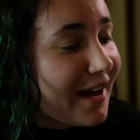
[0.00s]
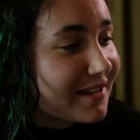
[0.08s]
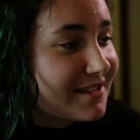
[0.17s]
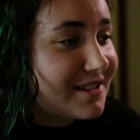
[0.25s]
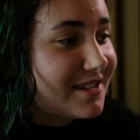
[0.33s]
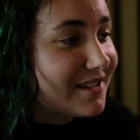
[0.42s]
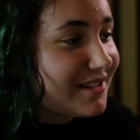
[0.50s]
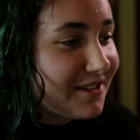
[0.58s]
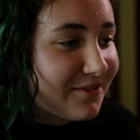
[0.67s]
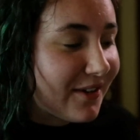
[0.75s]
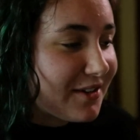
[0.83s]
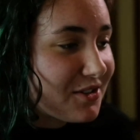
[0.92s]
exited
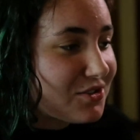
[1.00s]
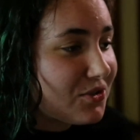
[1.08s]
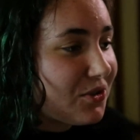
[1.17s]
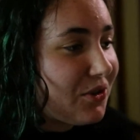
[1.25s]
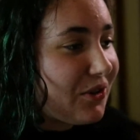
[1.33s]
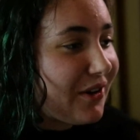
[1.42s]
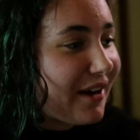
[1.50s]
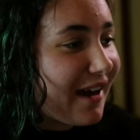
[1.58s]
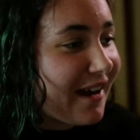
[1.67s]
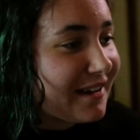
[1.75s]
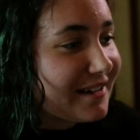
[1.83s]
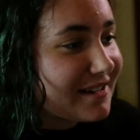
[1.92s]
the front door,
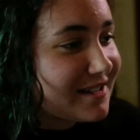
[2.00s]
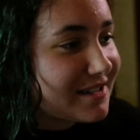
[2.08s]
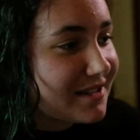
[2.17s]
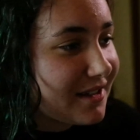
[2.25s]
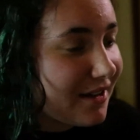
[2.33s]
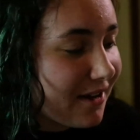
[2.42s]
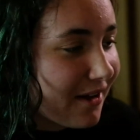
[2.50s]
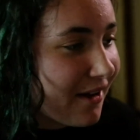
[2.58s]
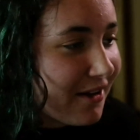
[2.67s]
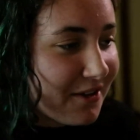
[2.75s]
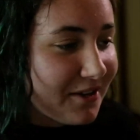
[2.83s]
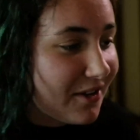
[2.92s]
and
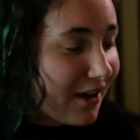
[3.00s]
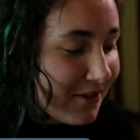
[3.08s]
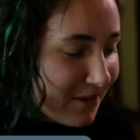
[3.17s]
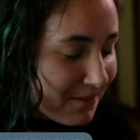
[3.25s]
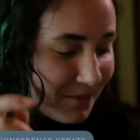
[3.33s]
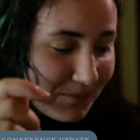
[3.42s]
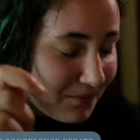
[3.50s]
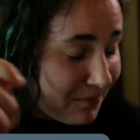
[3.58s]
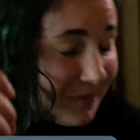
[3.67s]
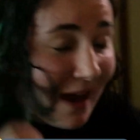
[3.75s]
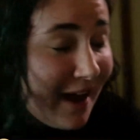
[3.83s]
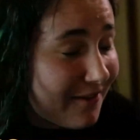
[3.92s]
I remember
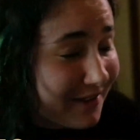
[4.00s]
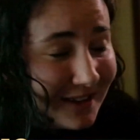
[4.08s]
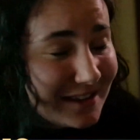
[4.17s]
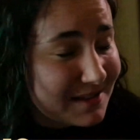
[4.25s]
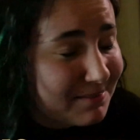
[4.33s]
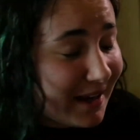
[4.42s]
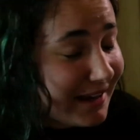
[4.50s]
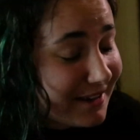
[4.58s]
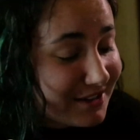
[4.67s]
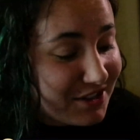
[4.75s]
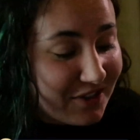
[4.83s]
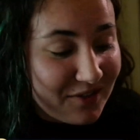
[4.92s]
having this
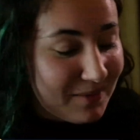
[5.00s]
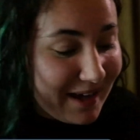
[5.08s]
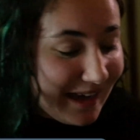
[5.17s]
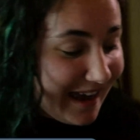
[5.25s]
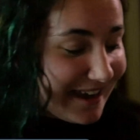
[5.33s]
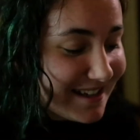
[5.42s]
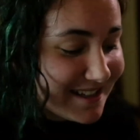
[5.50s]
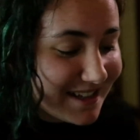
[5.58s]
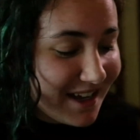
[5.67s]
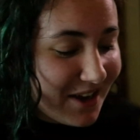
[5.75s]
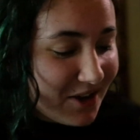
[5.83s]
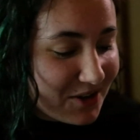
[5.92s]
blanket over my head,
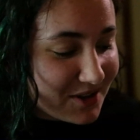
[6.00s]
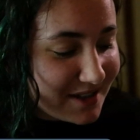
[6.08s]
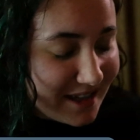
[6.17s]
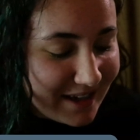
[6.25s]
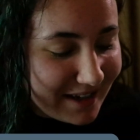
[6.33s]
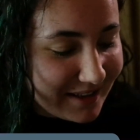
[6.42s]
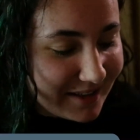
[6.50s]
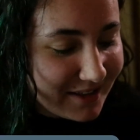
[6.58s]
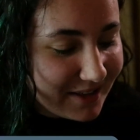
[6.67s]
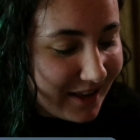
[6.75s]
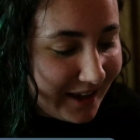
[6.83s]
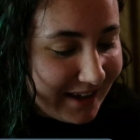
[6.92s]

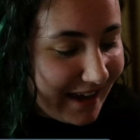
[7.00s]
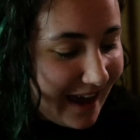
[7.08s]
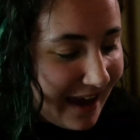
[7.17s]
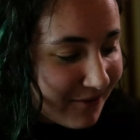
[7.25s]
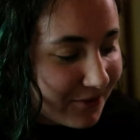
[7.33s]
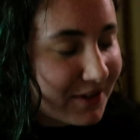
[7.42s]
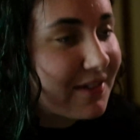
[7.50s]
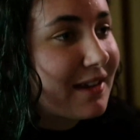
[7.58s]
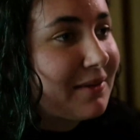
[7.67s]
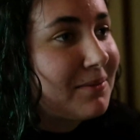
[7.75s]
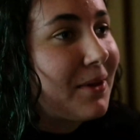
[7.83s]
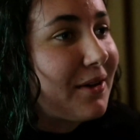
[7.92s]
seeing like
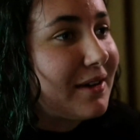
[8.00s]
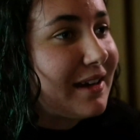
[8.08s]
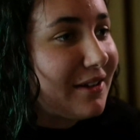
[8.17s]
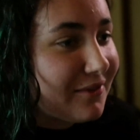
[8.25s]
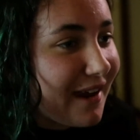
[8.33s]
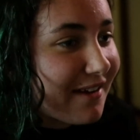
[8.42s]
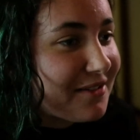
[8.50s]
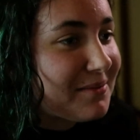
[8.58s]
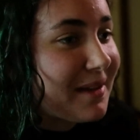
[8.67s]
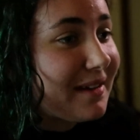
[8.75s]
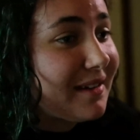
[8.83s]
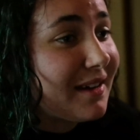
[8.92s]
everything burning
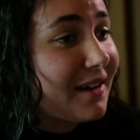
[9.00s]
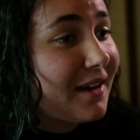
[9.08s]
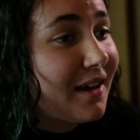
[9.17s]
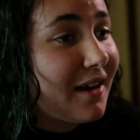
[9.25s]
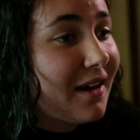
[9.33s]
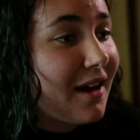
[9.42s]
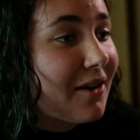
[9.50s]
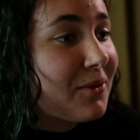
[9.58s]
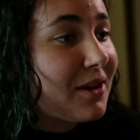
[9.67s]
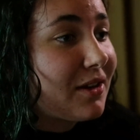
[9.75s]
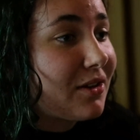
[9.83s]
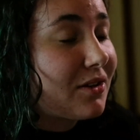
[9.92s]
around me,
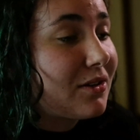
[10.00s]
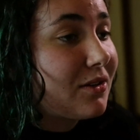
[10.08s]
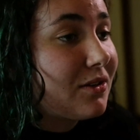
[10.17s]
and we